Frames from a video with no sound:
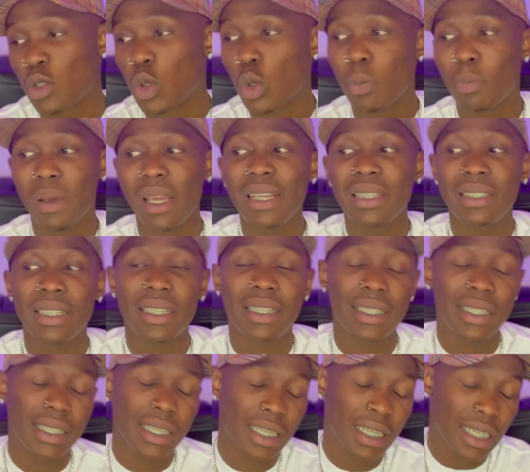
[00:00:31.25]
So
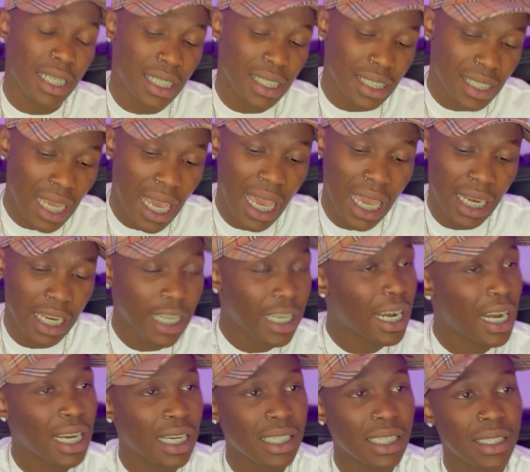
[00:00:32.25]
basically, entirely,
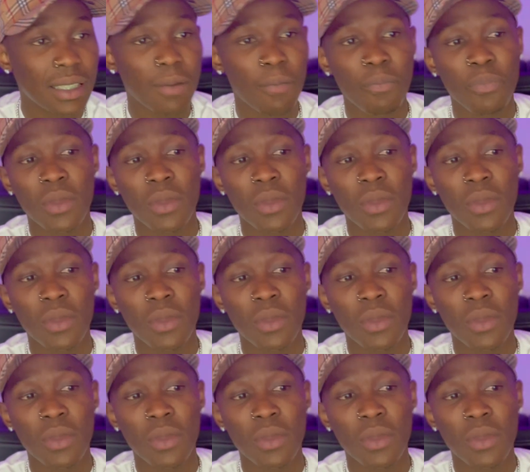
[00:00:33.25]
guys,